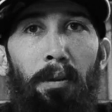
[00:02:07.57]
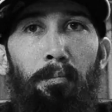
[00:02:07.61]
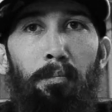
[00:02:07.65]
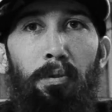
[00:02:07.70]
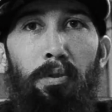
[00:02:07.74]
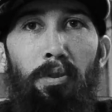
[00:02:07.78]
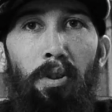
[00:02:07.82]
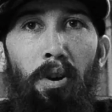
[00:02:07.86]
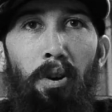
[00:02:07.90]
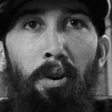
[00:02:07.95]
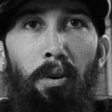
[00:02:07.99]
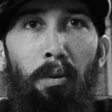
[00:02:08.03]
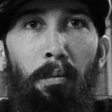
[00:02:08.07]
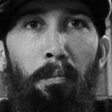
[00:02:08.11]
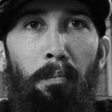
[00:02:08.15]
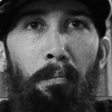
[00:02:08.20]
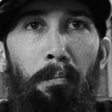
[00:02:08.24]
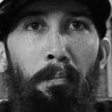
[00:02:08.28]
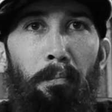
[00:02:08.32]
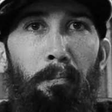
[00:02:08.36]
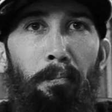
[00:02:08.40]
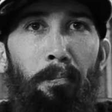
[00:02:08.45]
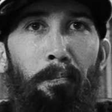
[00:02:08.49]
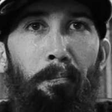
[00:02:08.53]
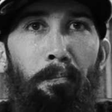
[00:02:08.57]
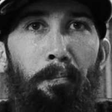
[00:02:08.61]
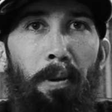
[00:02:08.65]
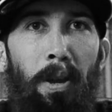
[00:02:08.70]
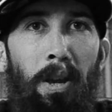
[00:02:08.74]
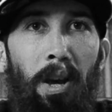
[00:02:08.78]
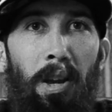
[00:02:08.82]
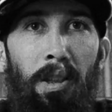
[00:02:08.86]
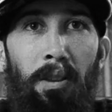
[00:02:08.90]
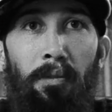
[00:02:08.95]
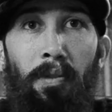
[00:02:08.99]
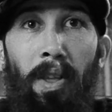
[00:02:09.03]
So
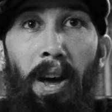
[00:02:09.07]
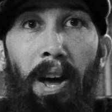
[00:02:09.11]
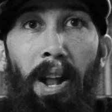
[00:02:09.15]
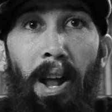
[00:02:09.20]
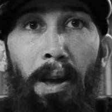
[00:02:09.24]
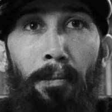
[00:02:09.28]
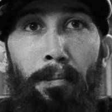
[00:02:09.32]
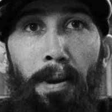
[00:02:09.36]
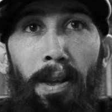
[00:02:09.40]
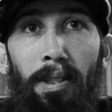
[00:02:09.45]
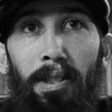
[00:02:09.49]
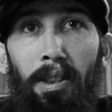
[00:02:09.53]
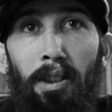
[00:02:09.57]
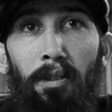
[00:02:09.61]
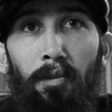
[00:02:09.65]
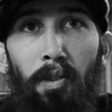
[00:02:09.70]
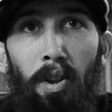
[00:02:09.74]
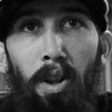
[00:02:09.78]
because of that, I made this